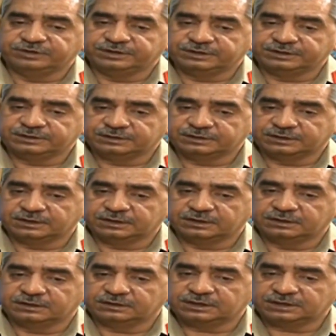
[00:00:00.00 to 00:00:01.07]
We
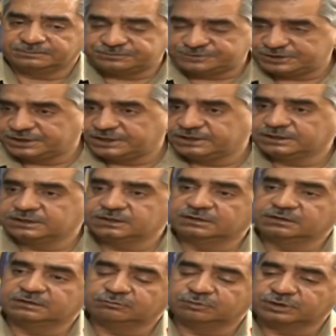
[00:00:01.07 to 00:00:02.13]
keep sharing
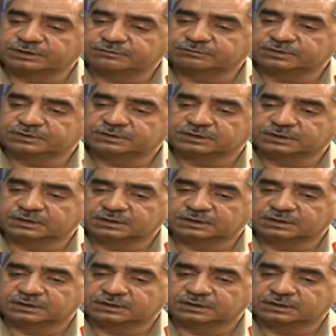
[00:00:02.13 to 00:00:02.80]
whatever